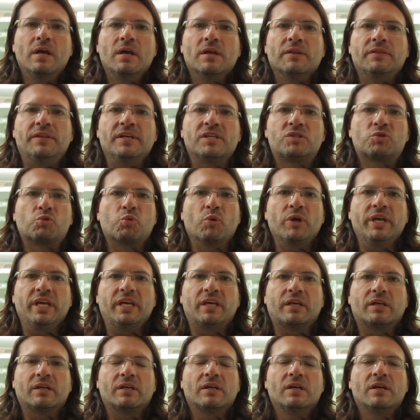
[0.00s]
This
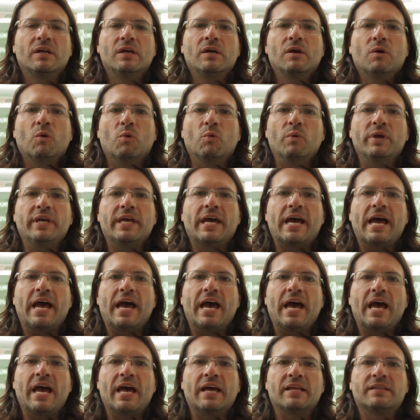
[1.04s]
week, we
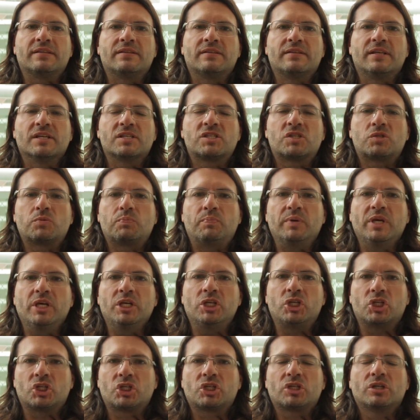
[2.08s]
had the
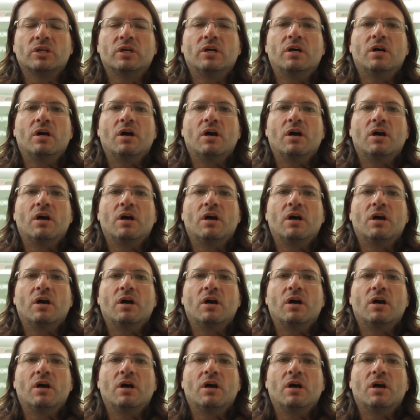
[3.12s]
speech